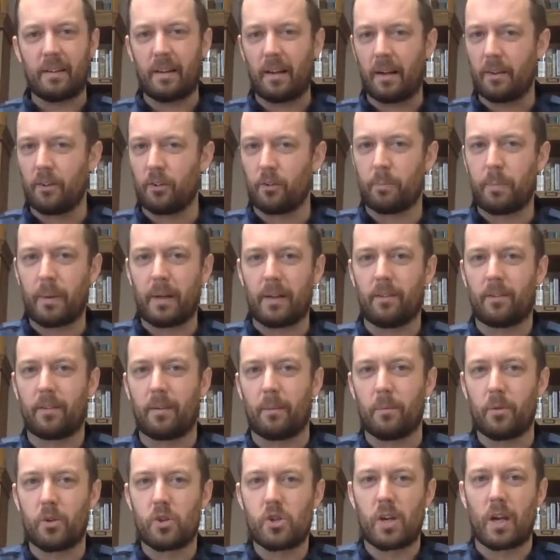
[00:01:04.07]
There's been
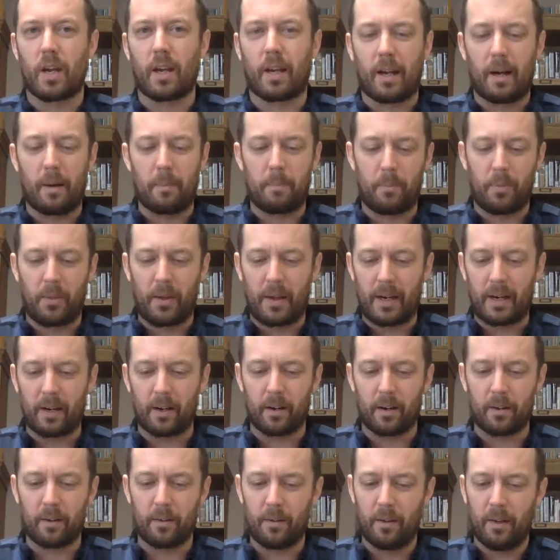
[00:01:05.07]
some shakeup
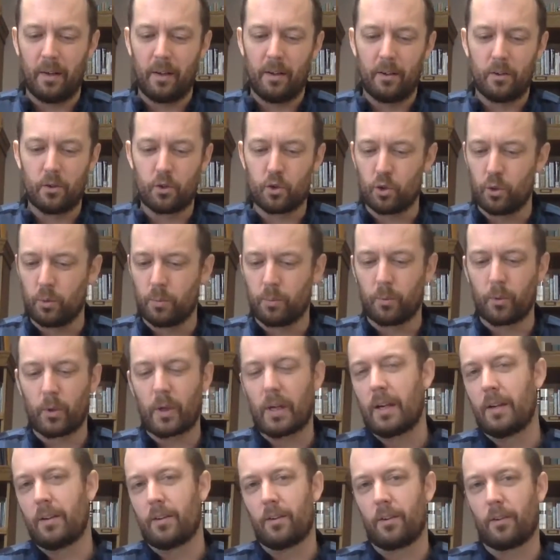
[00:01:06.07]
there. Drew
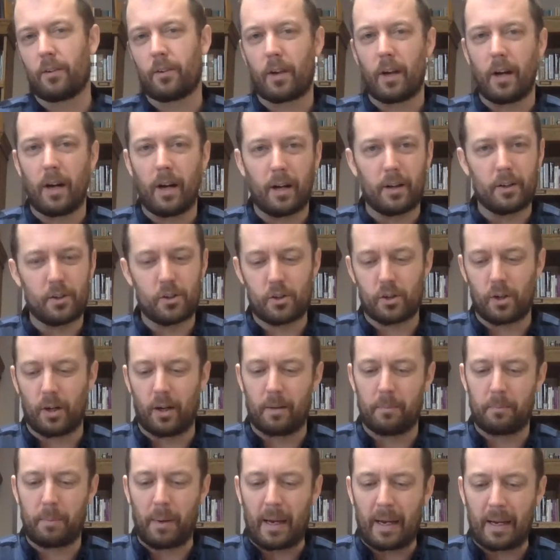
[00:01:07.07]
Brees is gone.
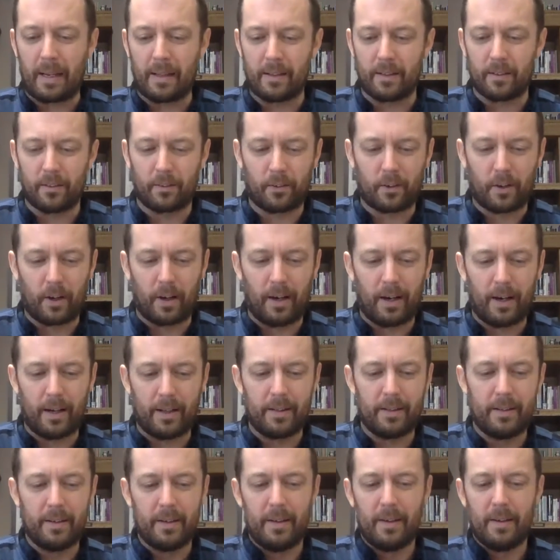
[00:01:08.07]
Sean Payton is
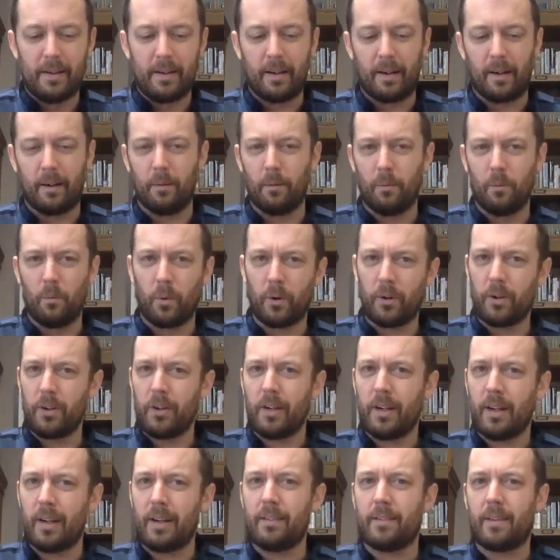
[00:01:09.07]
gone. Where are
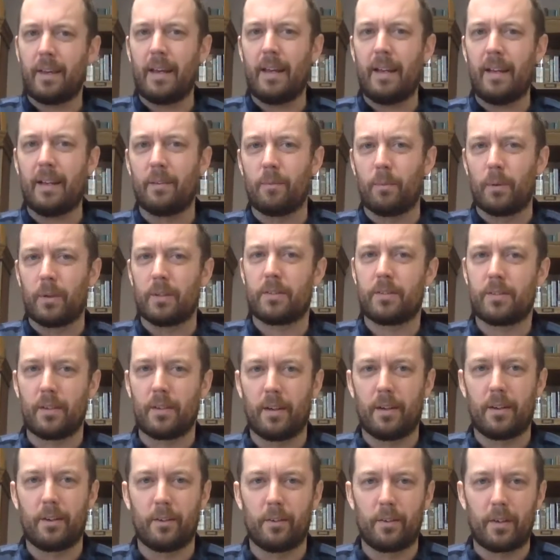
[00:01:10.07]
you guys headed? What's
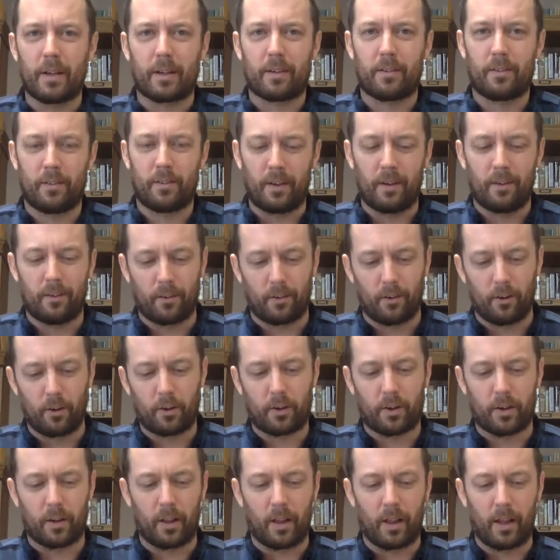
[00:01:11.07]
your next season
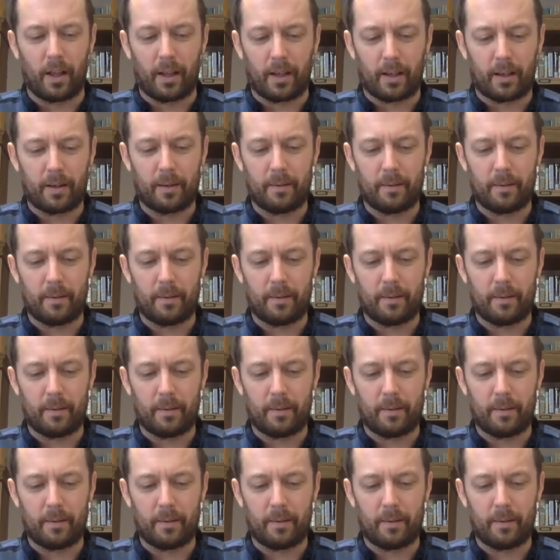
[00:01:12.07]
looking like?